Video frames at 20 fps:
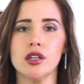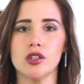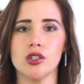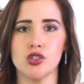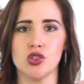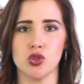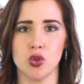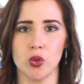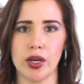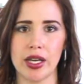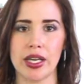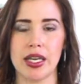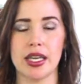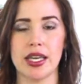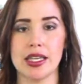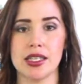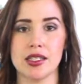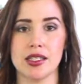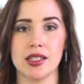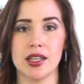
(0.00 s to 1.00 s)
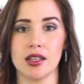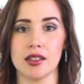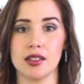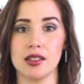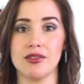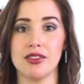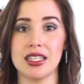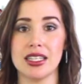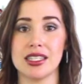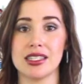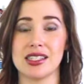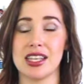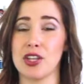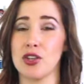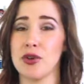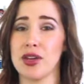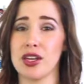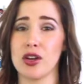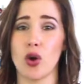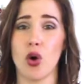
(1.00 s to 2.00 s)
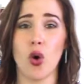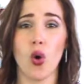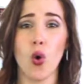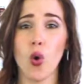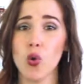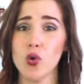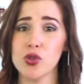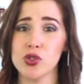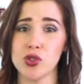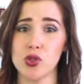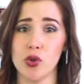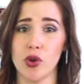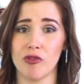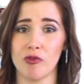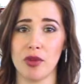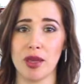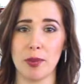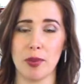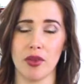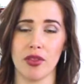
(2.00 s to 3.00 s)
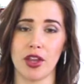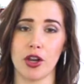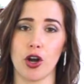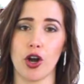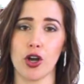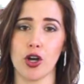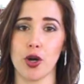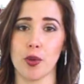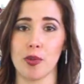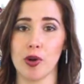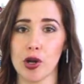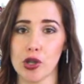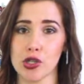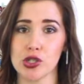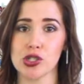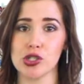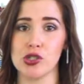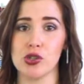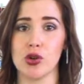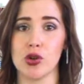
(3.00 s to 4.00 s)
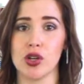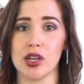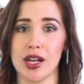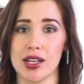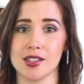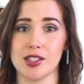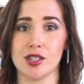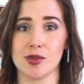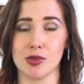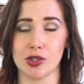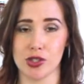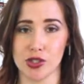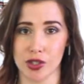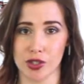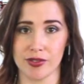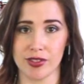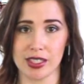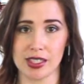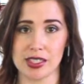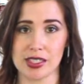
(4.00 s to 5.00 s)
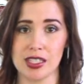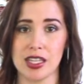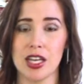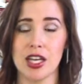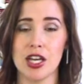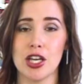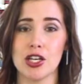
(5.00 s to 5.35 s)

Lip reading: joining into Young Living is that you get a whole slew of people that are your personal customer service.